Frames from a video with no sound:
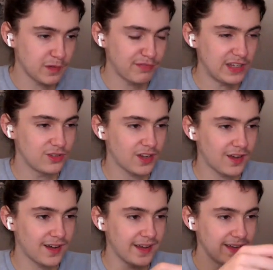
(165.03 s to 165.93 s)
thing you
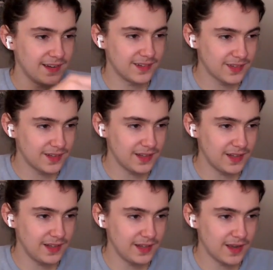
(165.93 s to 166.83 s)
tie into
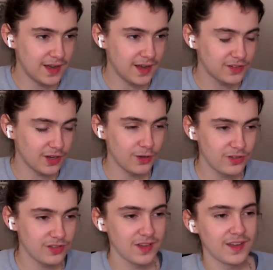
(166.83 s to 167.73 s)
the
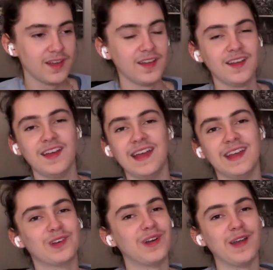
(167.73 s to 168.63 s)
toast,
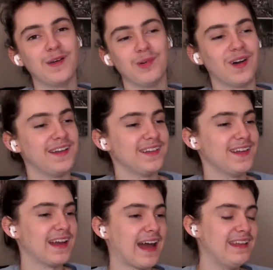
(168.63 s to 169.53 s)
incredible
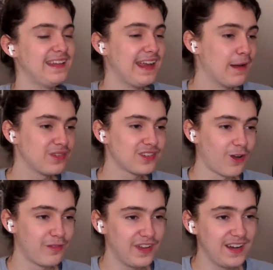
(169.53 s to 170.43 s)
idea. And the
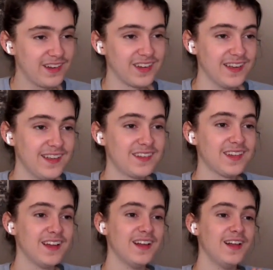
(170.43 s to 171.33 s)
episode
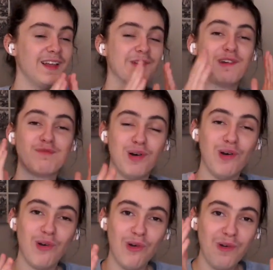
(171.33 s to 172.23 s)
finishes with
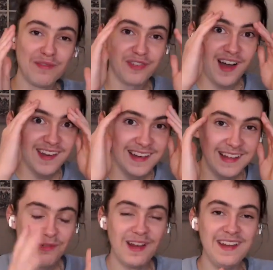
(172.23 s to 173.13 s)
Paul
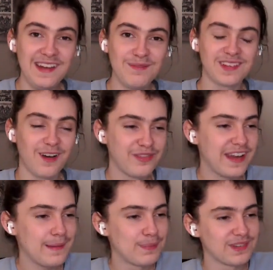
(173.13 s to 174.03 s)
finally winning himself
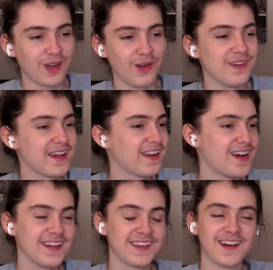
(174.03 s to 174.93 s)
an episode. And
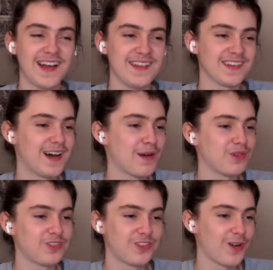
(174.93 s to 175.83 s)
I
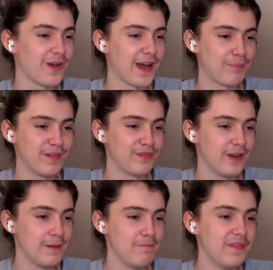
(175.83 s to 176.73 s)
was so happy
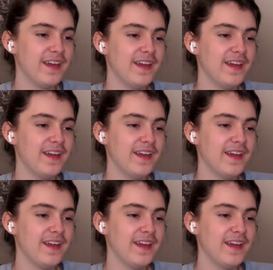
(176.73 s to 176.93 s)
for him.